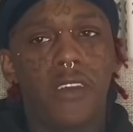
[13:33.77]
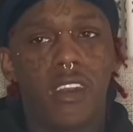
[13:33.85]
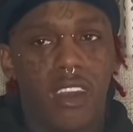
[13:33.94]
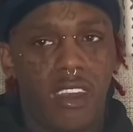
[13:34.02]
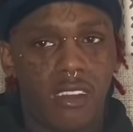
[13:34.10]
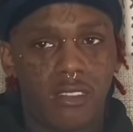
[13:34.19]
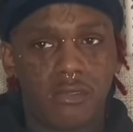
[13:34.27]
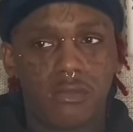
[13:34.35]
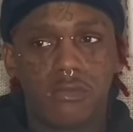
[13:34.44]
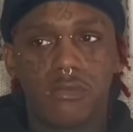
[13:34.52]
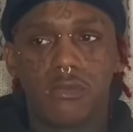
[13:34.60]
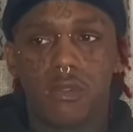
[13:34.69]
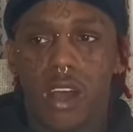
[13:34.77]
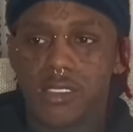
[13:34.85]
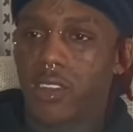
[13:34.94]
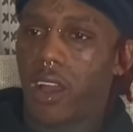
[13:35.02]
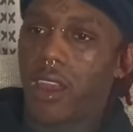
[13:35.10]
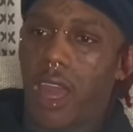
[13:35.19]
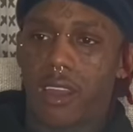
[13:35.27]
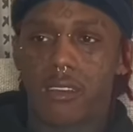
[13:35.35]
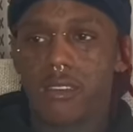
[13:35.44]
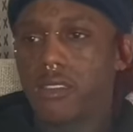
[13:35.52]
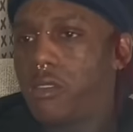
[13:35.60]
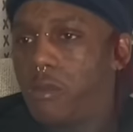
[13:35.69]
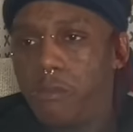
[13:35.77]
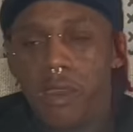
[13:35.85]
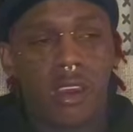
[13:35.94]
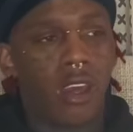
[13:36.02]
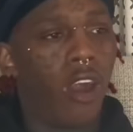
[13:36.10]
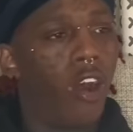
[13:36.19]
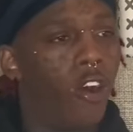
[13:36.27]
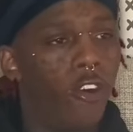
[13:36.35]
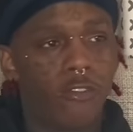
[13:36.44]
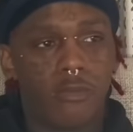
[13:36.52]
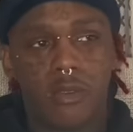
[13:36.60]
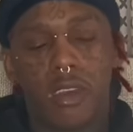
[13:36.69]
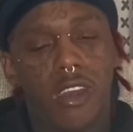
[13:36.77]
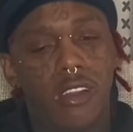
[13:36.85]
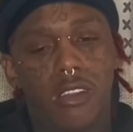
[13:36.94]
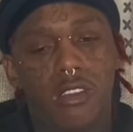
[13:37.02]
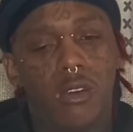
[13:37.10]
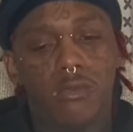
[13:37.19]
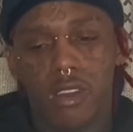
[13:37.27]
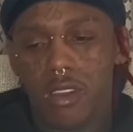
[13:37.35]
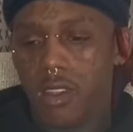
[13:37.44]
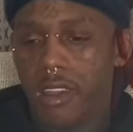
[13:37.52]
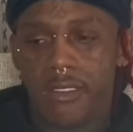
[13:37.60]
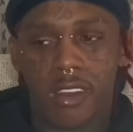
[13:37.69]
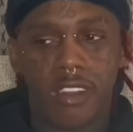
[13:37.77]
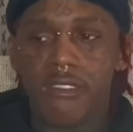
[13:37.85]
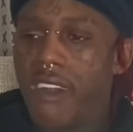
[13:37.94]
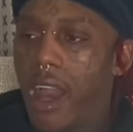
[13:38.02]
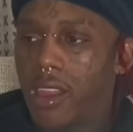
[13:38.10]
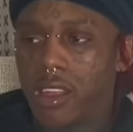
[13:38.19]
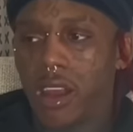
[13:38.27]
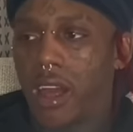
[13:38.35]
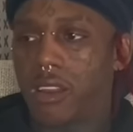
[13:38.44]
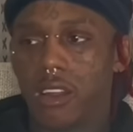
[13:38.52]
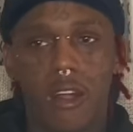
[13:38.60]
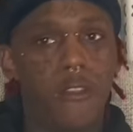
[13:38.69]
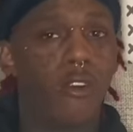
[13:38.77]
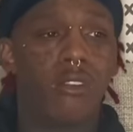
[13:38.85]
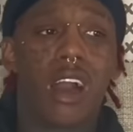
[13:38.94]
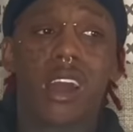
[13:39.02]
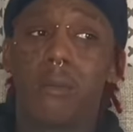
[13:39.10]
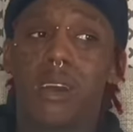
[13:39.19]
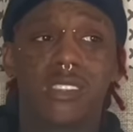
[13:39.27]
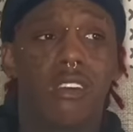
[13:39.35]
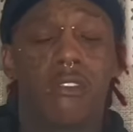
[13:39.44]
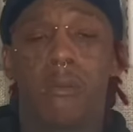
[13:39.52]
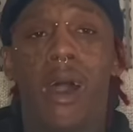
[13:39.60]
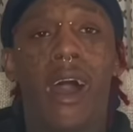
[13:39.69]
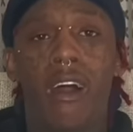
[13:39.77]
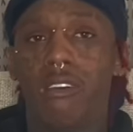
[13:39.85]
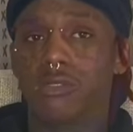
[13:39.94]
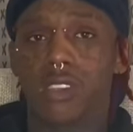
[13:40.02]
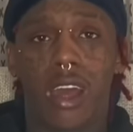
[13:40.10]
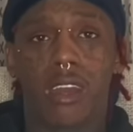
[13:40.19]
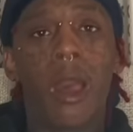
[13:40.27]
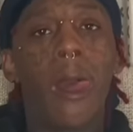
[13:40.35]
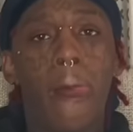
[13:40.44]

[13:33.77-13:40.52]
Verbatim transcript: And I started, like, being at home and, you know, living in the valley, like, you know, locking myself in my house, like,